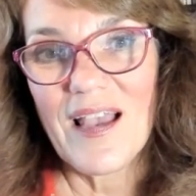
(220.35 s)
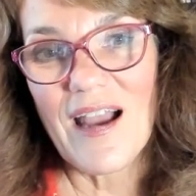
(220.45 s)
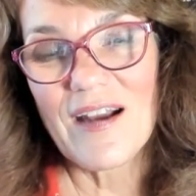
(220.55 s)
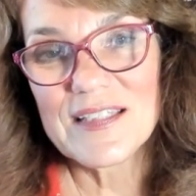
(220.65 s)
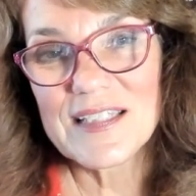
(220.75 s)

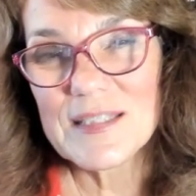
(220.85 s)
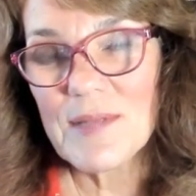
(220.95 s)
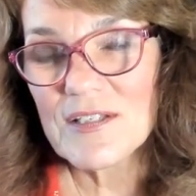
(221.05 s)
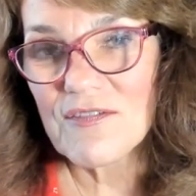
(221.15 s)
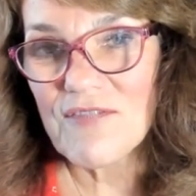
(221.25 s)
Our six
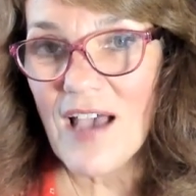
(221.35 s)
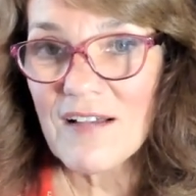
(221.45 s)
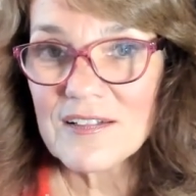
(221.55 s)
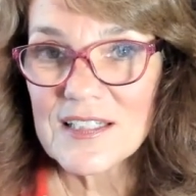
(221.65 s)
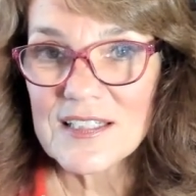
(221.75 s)
mental
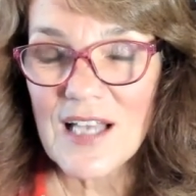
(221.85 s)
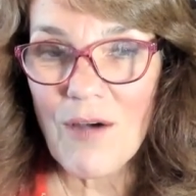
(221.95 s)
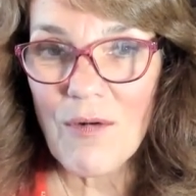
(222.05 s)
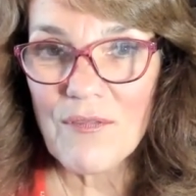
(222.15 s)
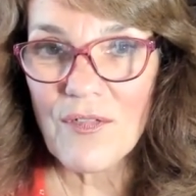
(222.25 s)
faculties,
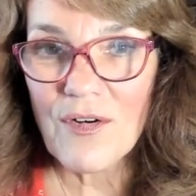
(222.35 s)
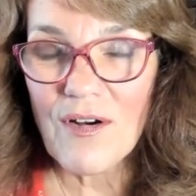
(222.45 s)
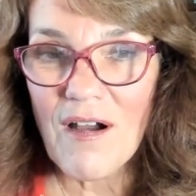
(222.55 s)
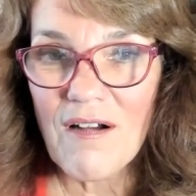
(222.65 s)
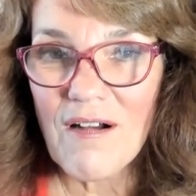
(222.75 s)
however,
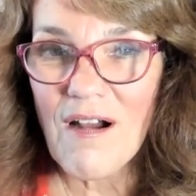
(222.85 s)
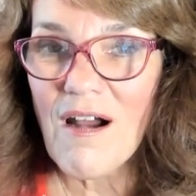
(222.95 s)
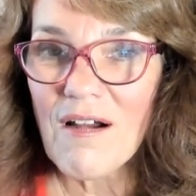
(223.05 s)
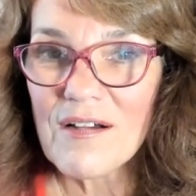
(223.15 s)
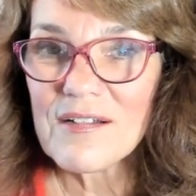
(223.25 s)
are
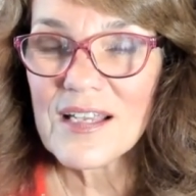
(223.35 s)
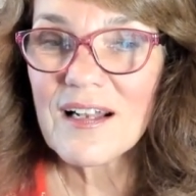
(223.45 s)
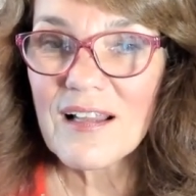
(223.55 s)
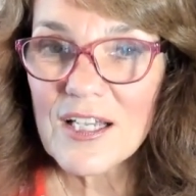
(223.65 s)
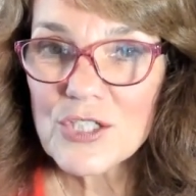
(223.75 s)
our
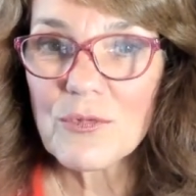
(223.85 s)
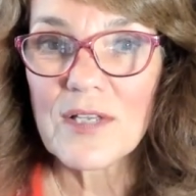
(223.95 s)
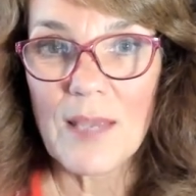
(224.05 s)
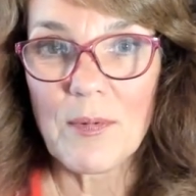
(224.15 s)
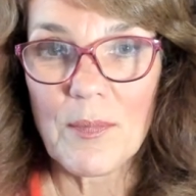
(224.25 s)
intellectual
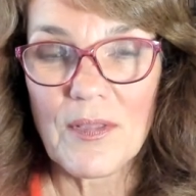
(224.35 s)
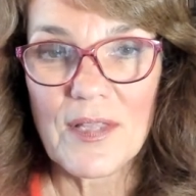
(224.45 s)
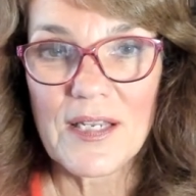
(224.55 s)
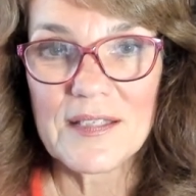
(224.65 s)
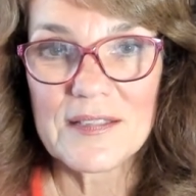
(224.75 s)

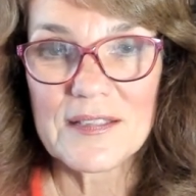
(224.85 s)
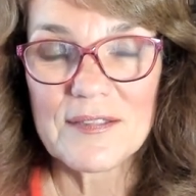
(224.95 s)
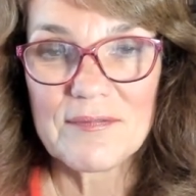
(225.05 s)
capabilities.